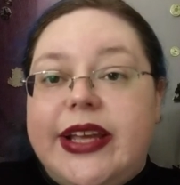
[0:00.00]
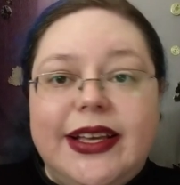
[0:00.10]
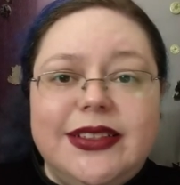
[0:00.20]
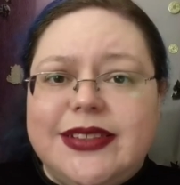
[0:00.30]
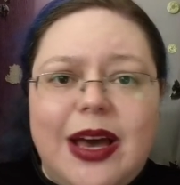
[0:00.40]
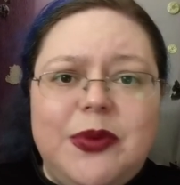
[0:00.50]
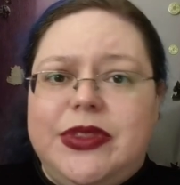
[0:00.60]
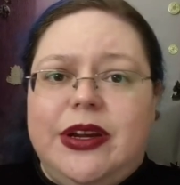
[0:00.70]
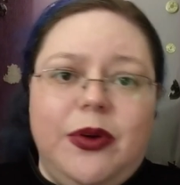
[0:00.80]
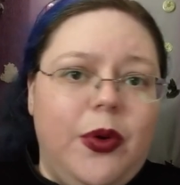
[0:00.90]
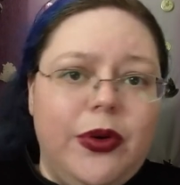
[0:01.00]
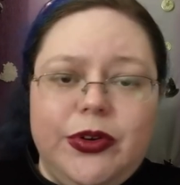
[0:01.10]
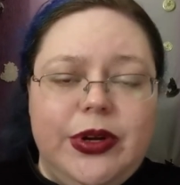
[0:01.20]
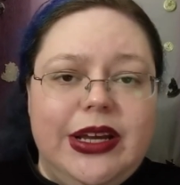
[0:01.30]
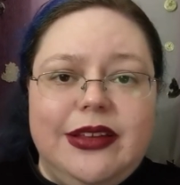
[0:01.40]
else out there
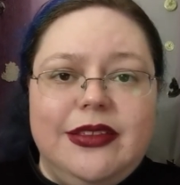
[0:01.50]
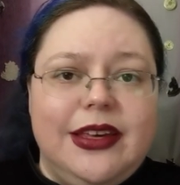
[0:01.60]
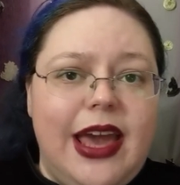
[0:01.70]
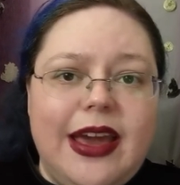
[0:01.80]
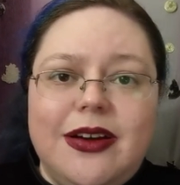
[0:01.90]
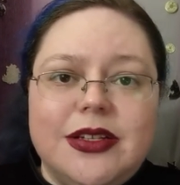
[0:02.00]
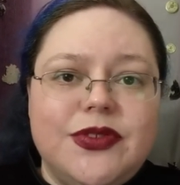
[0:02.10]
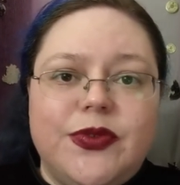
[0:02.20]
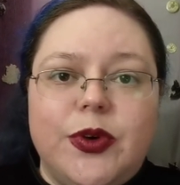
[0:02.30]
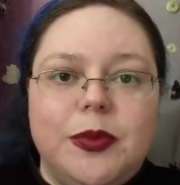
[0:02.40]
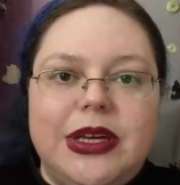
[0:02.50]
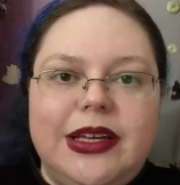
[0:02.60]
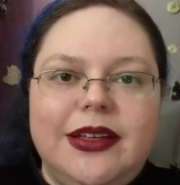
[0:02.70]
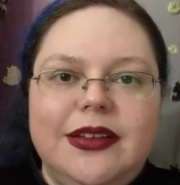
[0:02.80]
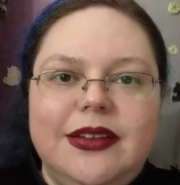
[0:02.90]
ordering the chaos for
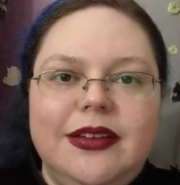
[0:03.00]
me.